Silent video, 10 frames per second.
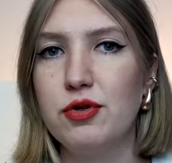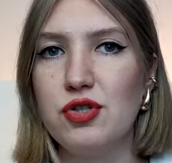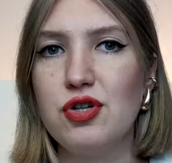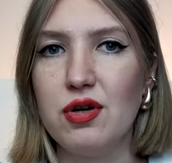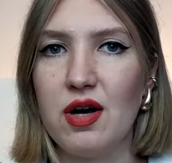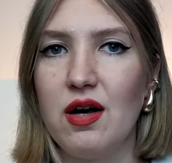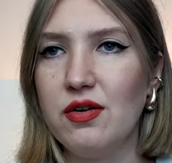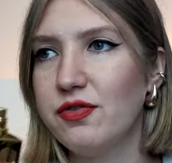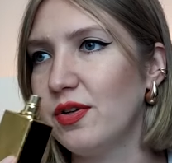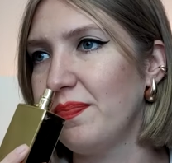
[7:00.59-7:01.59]
put you
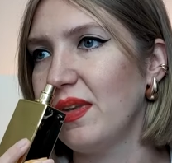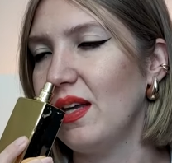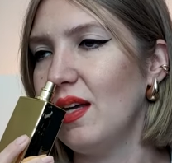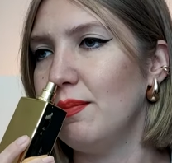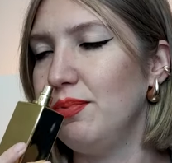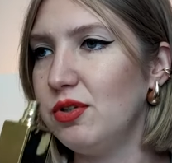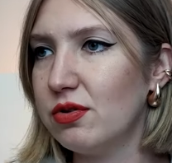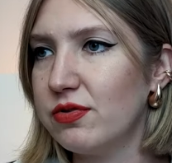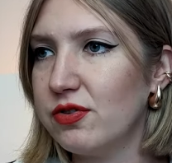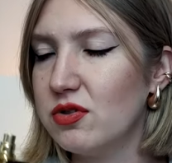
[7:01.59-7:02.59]
off.
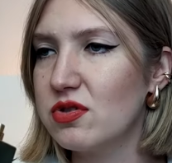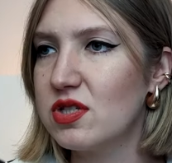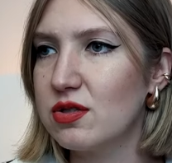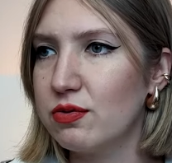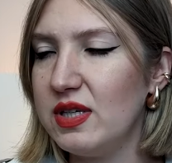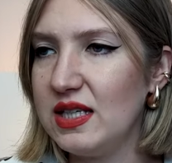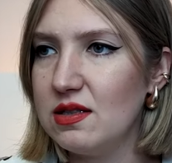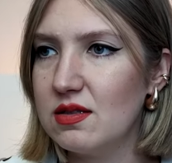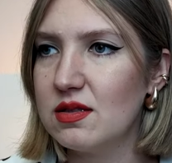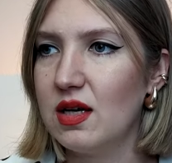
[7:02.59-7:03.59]
Beautiful,
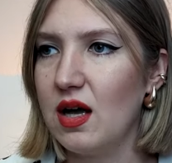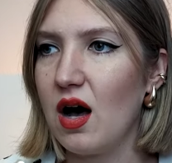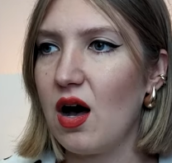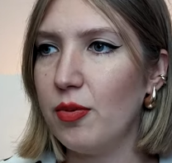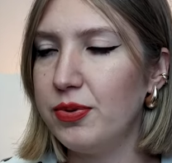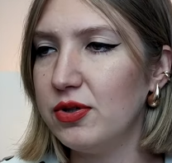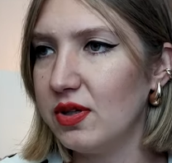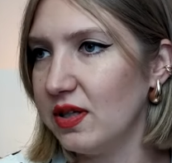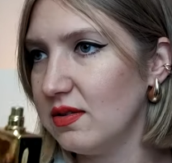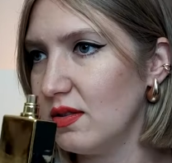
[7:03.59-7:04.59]
sweet,
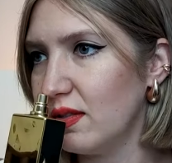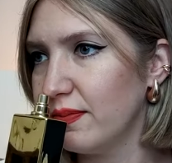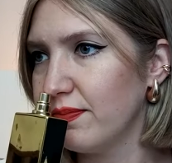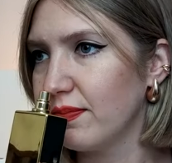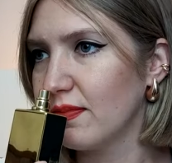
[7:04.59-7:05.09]
opulent,